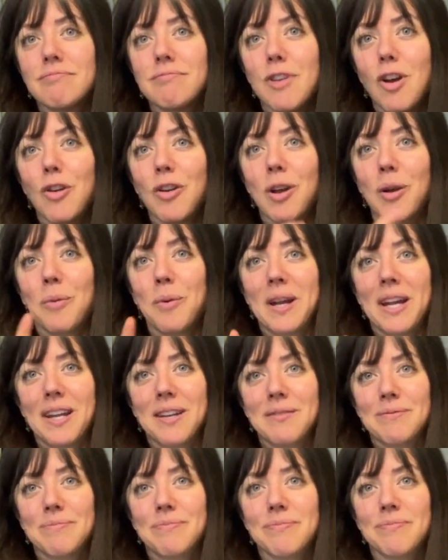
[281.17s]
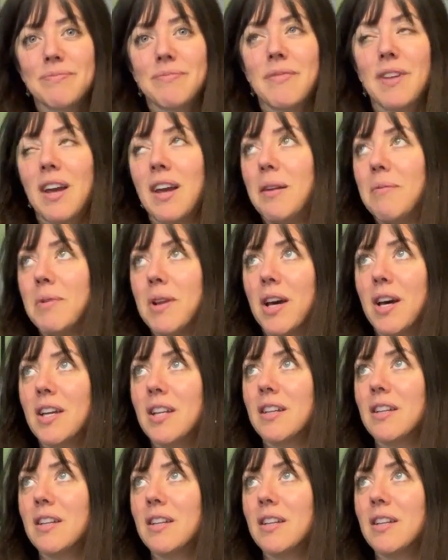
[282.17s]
Okay, wait. I'm not